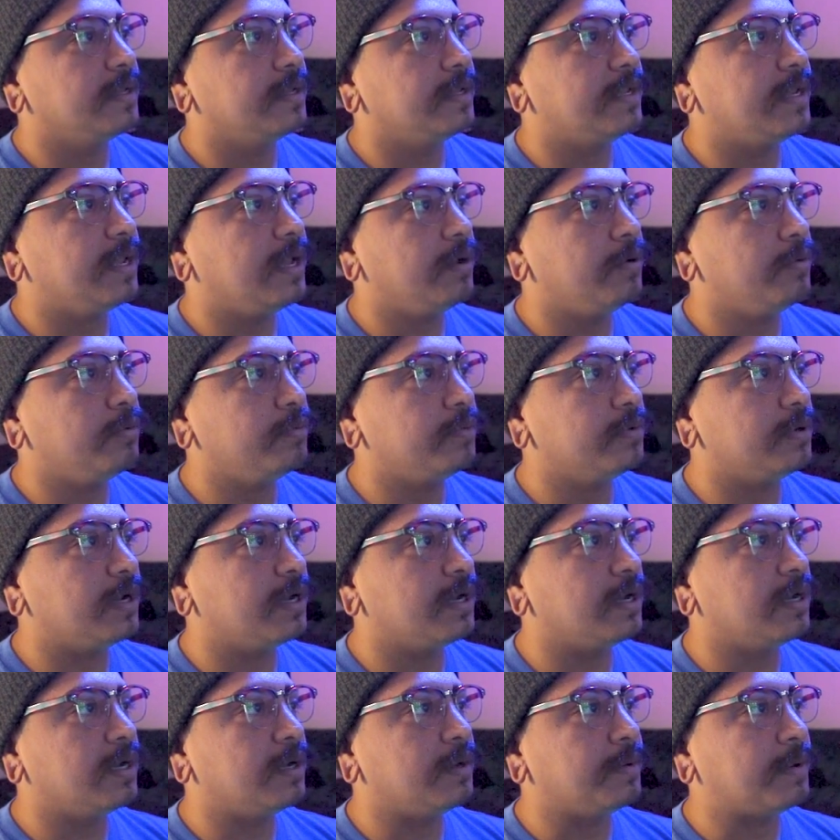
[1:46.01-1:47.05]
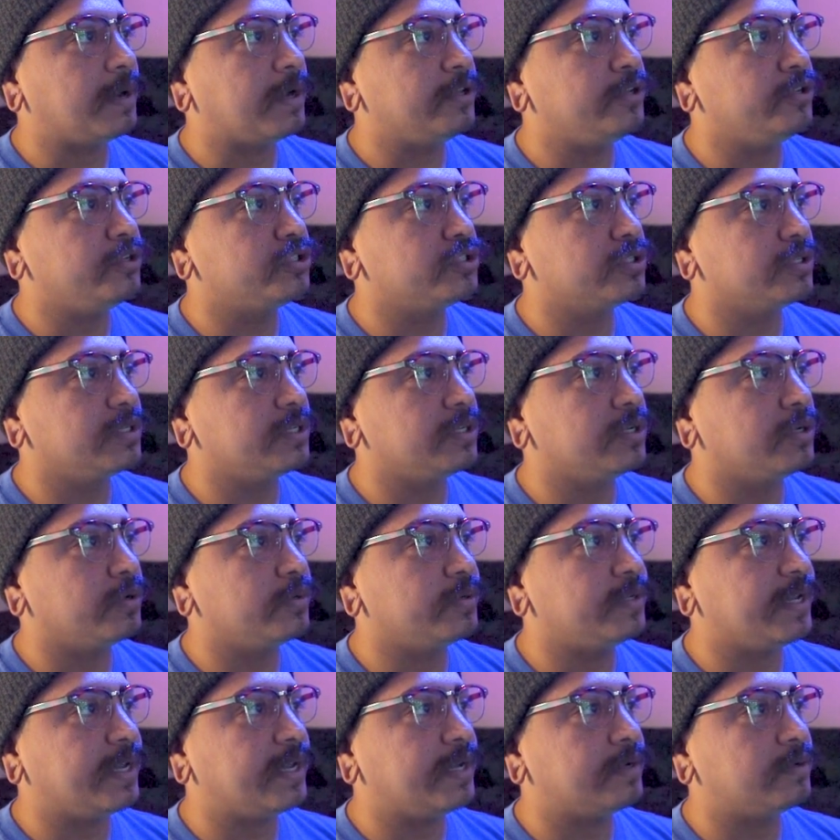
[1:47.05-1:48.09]
Now, I usually go
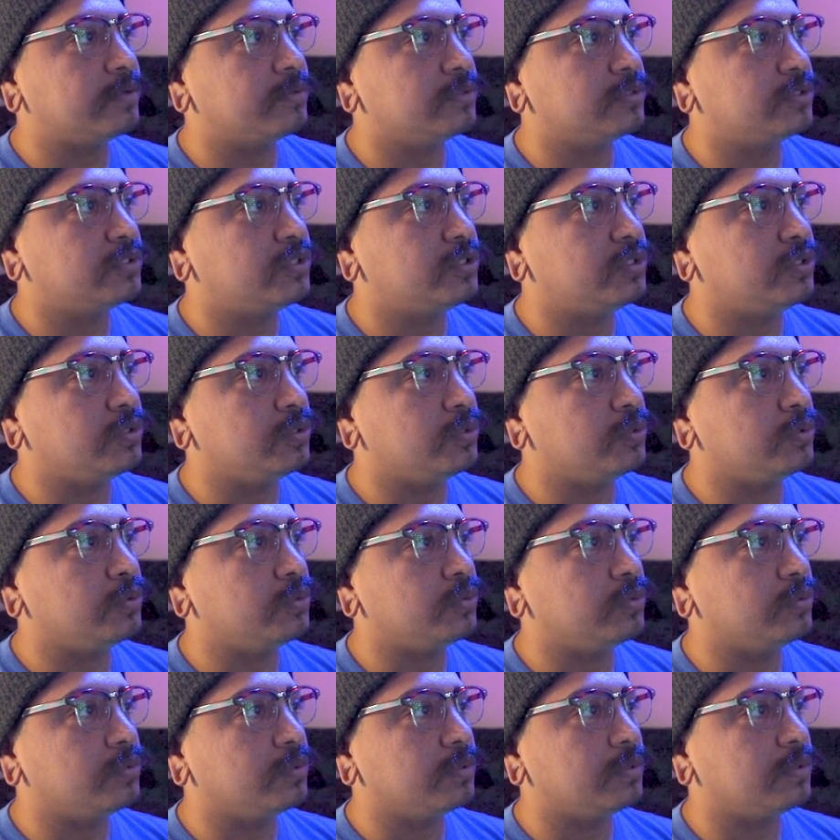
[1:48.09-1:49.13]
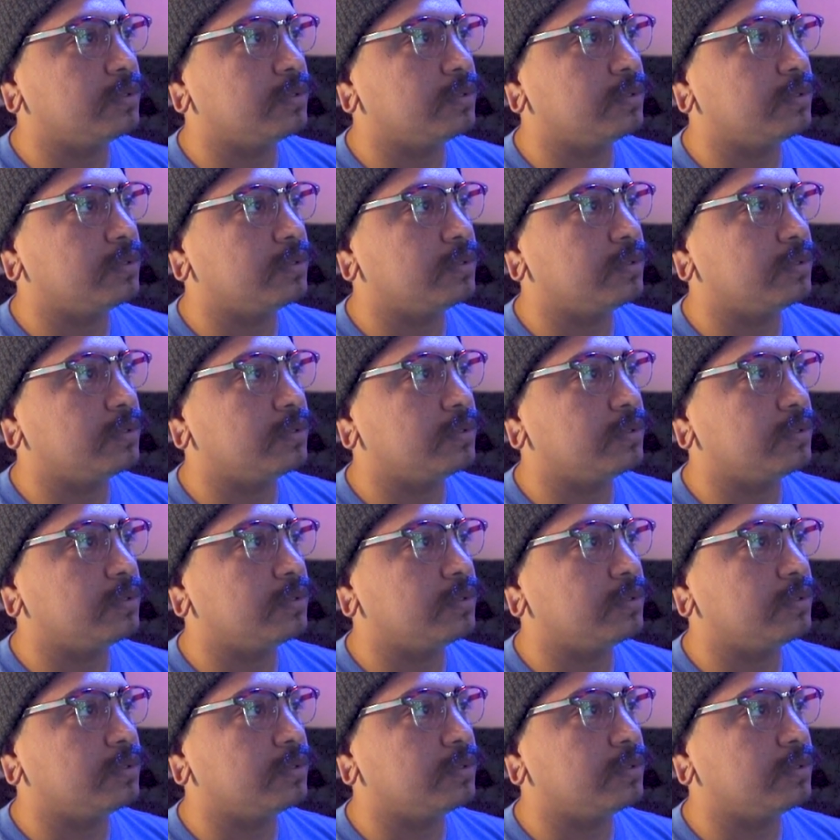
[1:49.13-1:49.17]
down to